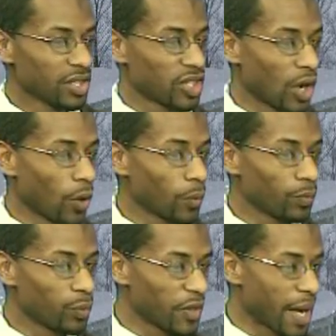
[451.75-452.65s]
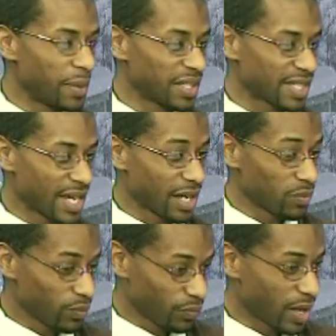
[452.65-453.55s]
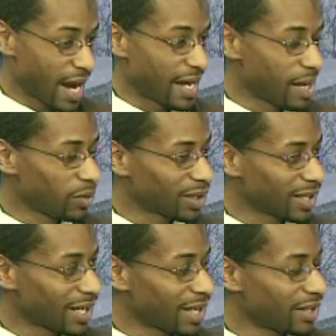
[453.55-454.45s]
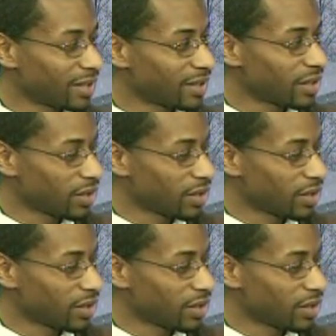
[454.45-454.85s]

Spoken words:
So with that being said, I am looking at